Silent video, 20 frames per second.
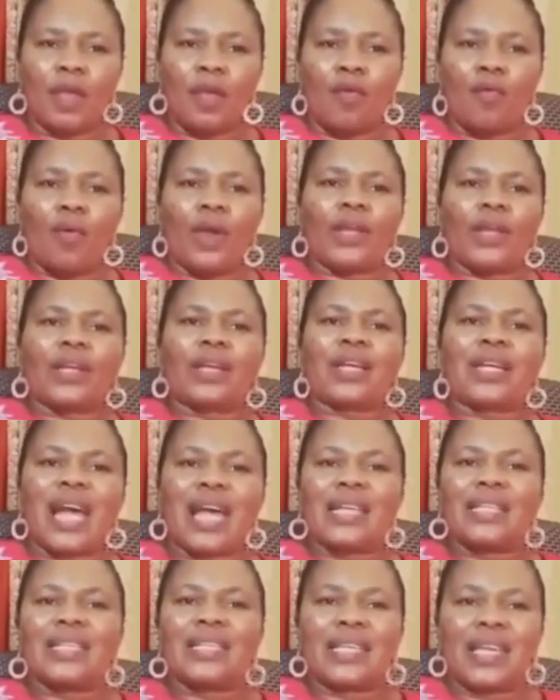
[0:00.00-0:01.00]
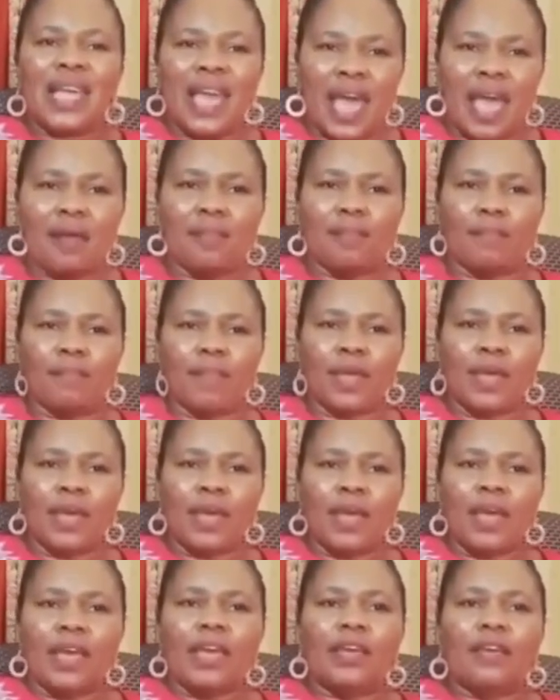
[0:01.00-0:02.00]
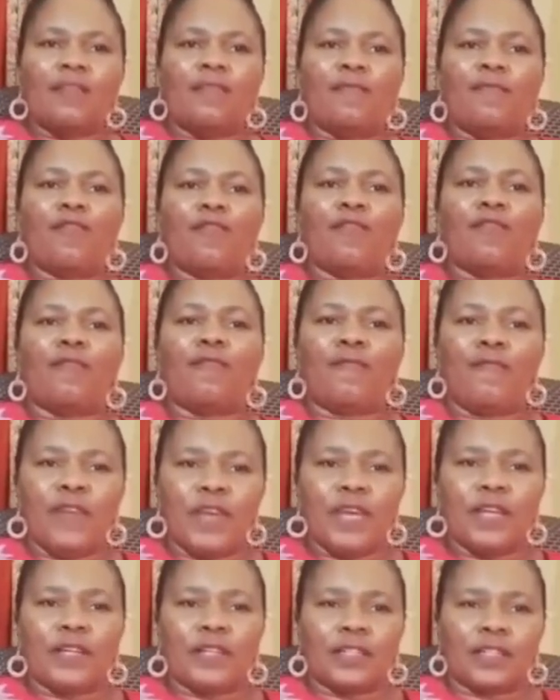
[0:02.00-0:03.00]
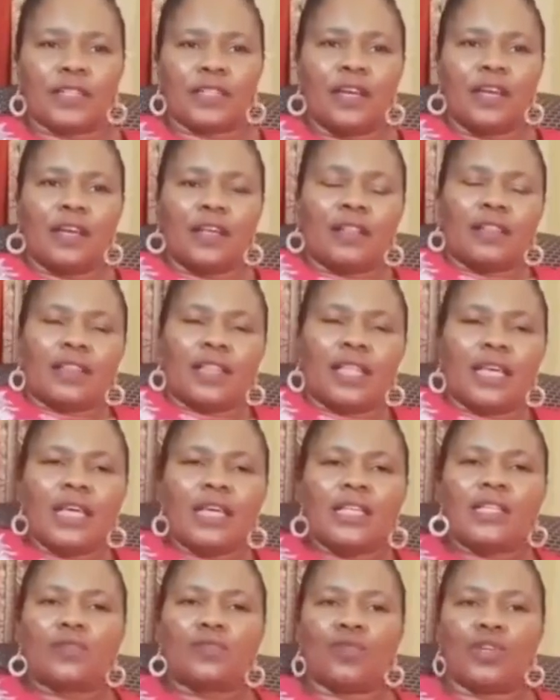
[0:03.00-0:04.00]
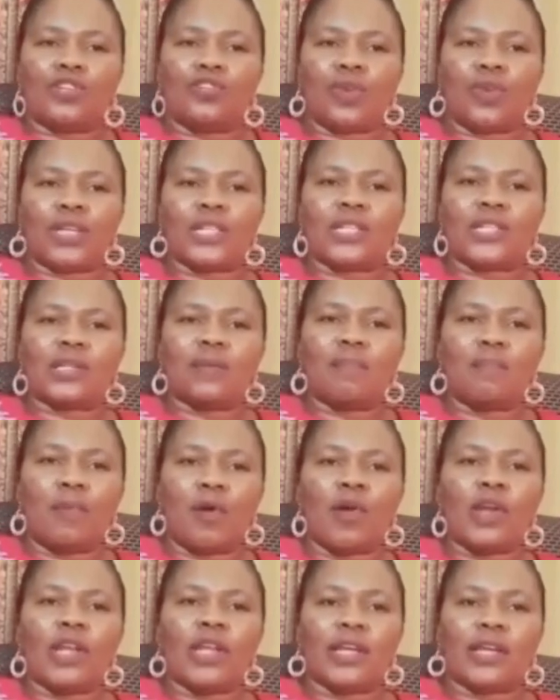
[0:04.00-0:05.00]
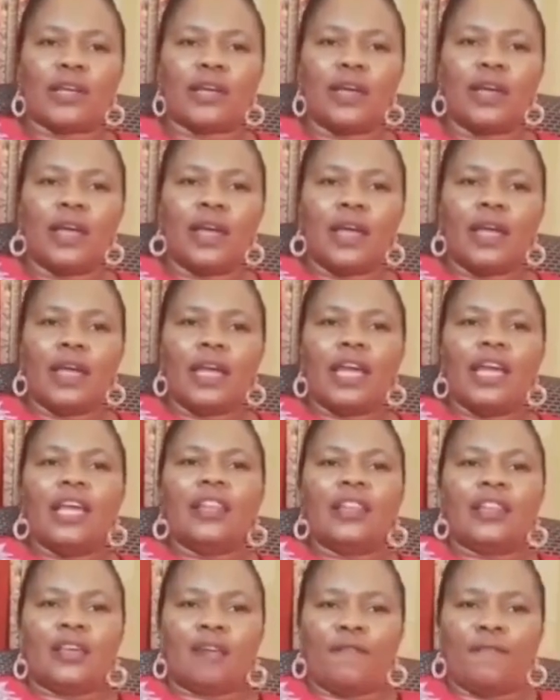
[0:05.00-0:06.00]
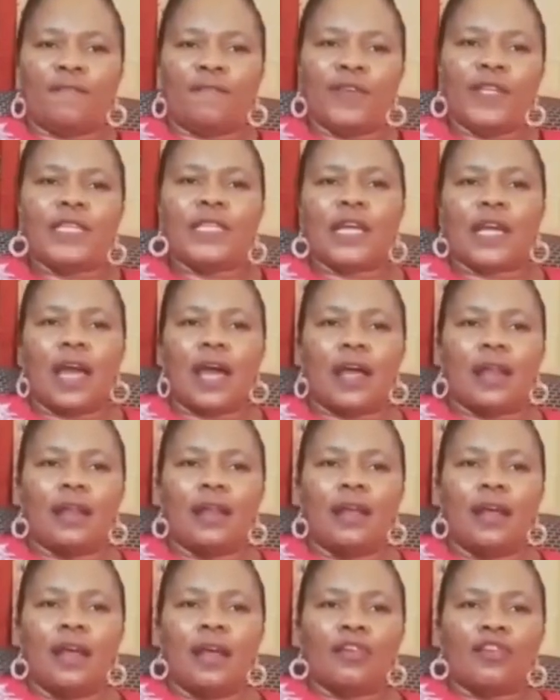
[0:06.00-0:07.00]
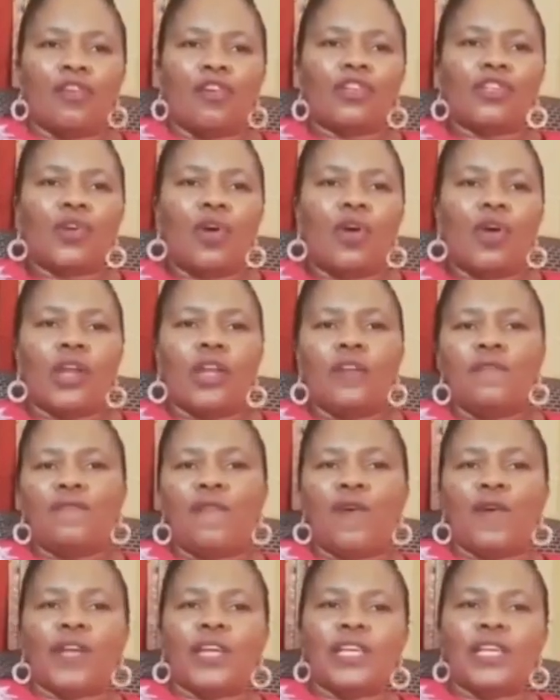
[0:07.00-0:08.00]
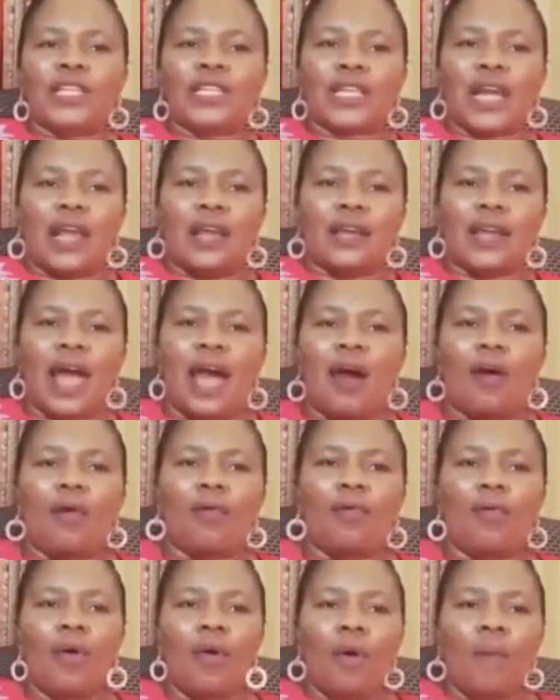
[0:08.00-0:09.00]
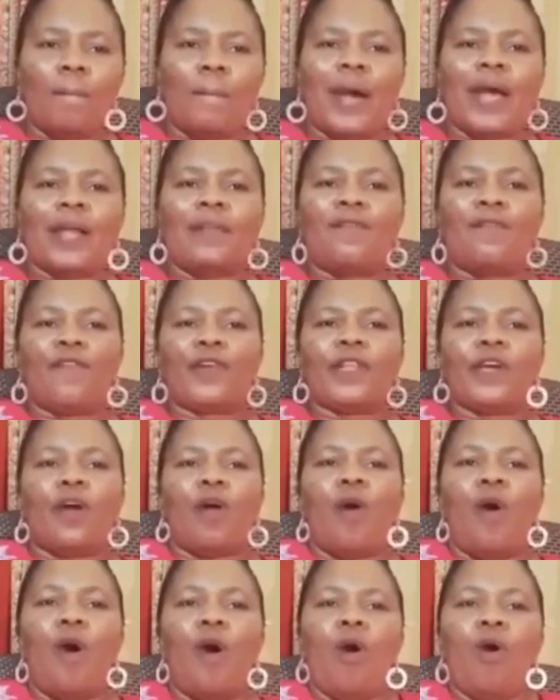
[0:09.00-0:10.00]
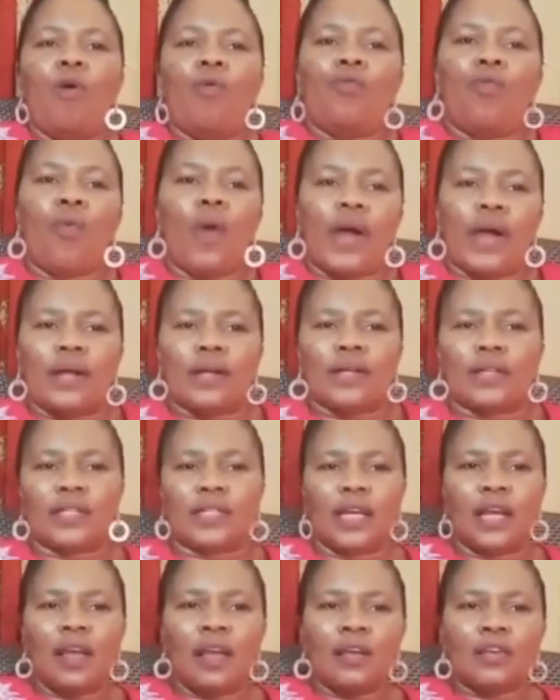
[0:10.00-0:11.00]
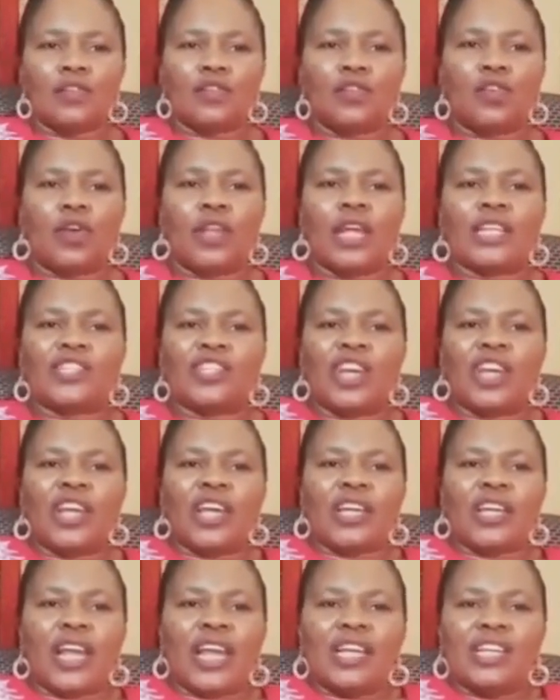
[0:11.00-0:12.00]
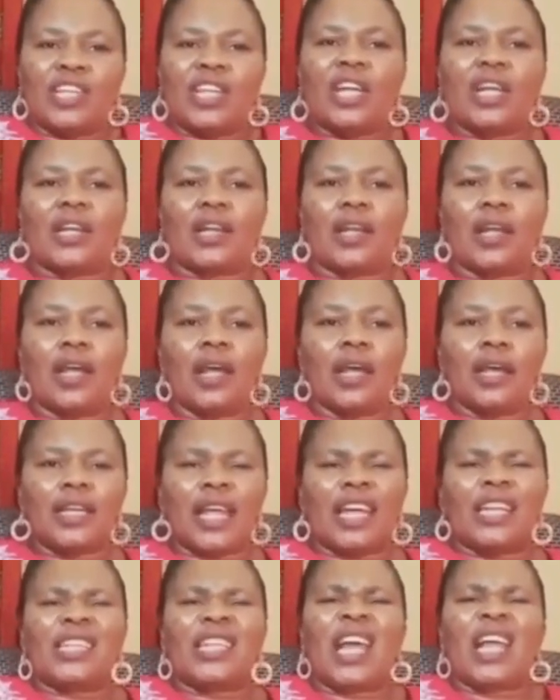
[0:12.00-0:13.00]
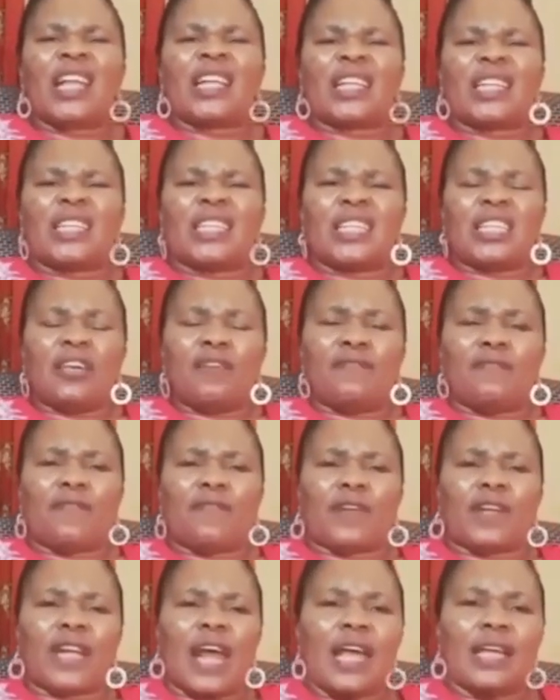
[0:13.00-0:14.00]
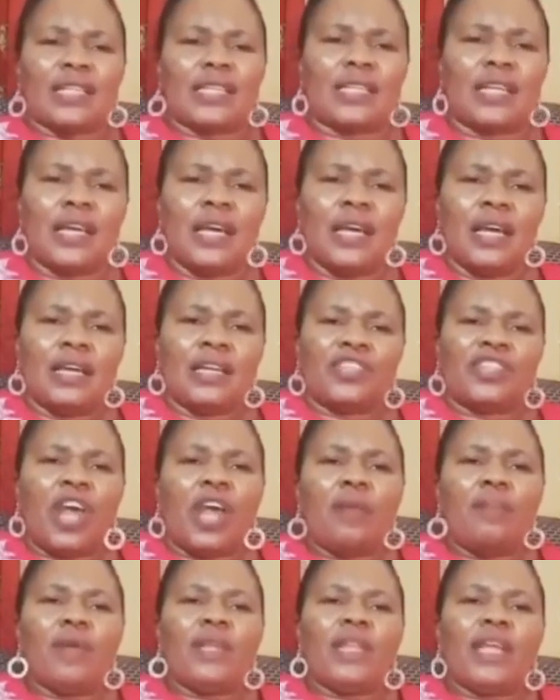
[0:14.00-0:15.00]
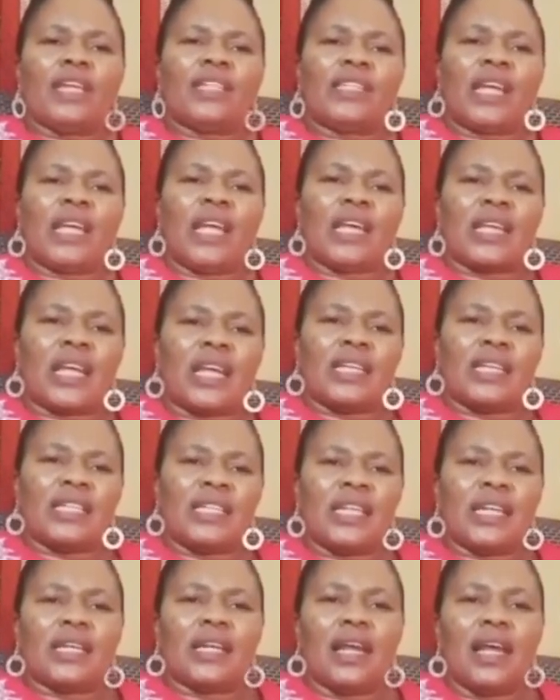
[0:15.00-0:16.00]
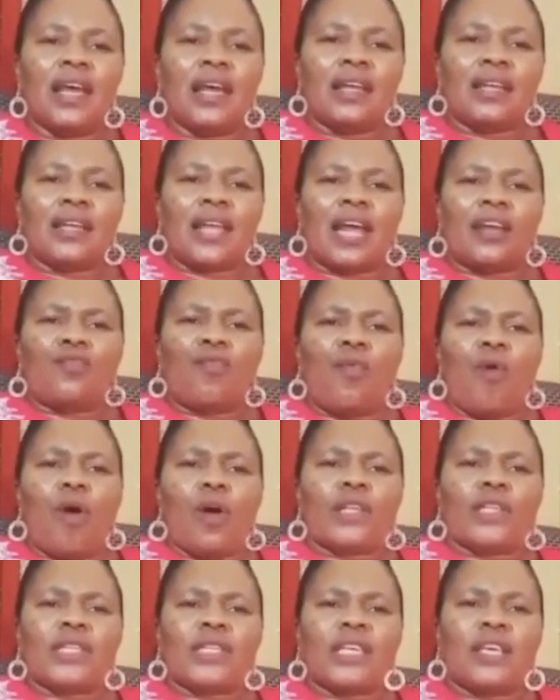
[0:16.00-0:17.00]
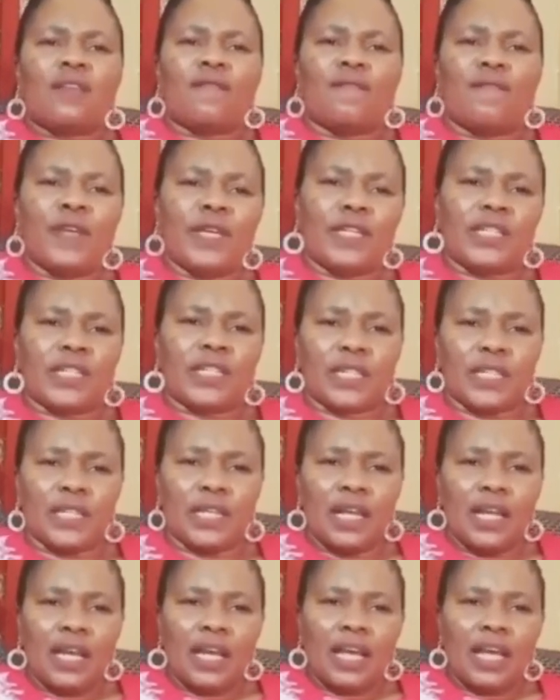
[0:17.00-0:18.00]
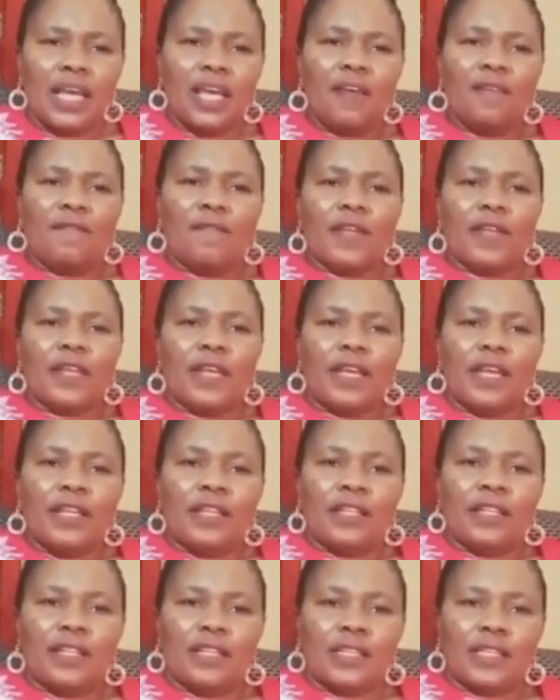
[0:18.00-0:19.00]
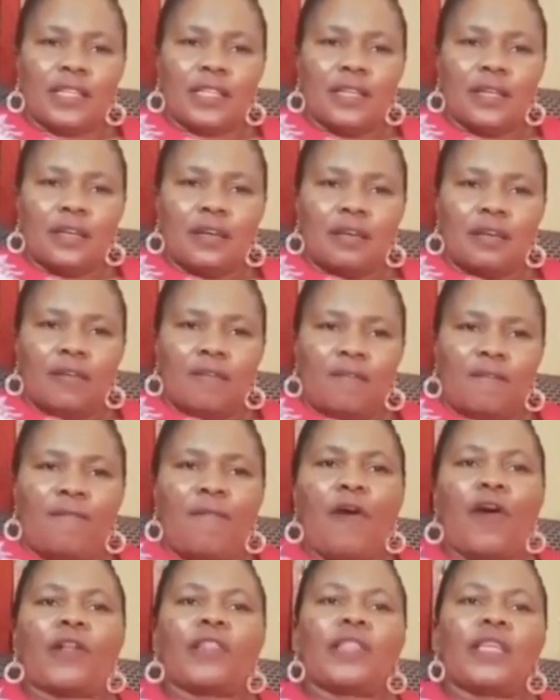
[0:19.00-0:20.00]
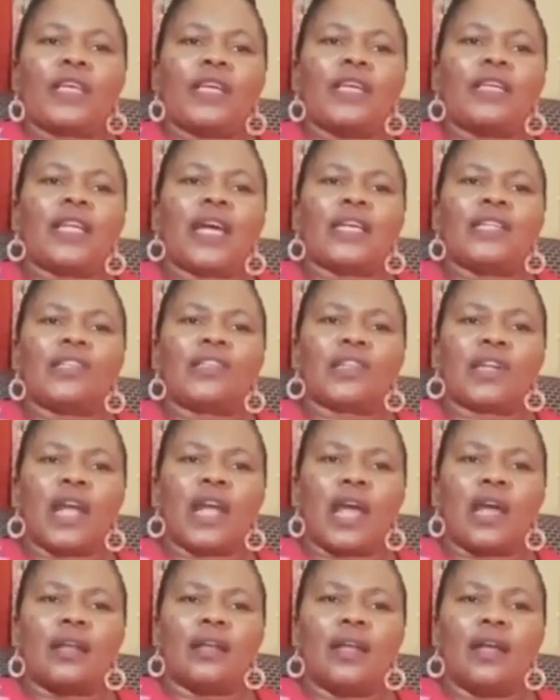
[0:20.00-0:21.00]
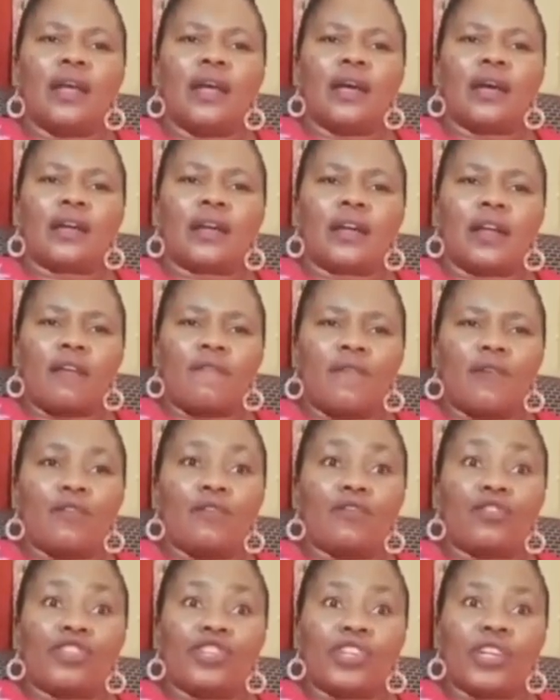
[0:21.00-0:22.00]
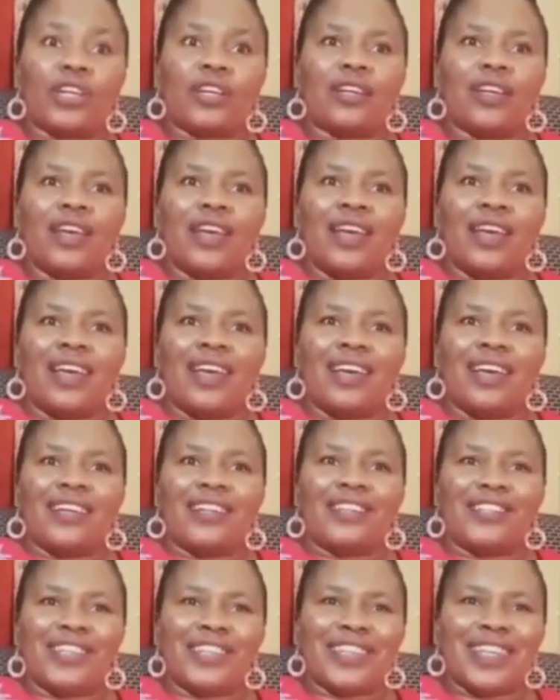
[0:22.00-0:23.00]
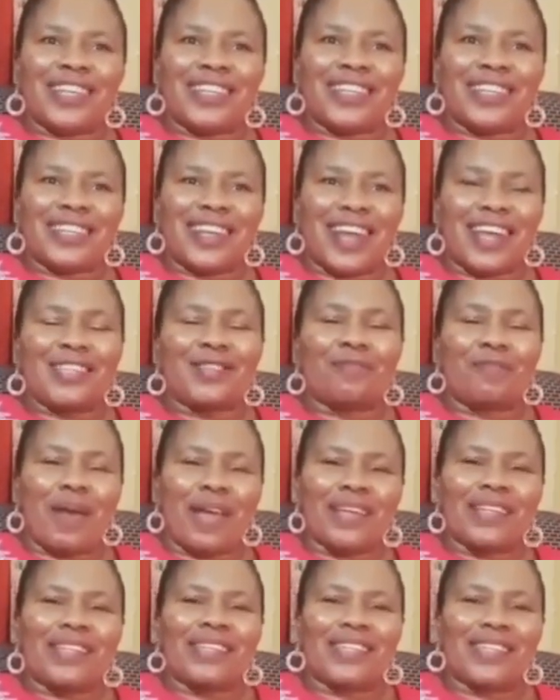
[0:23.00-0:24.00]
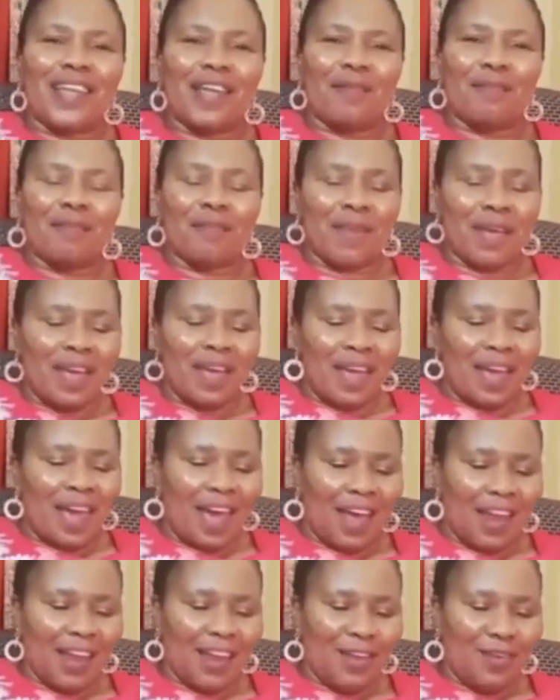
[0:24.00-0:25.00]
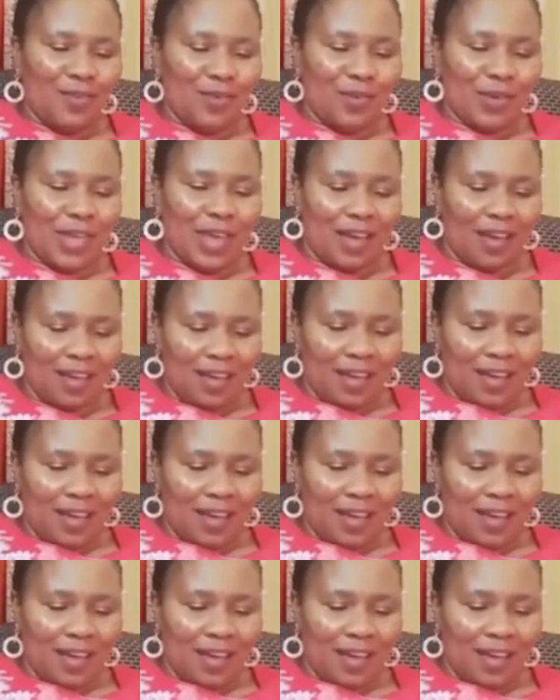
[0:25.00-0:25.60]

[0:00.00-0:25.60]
When Christ came, he fulfilled this which was symbolic in the physical, not only for Israel now, but for the whole world. So the generation that shall receive Christ shall be the generation that walks in victory, even in this fourth industrial revolution in Jesus Christ's mighty name. Hallelujah.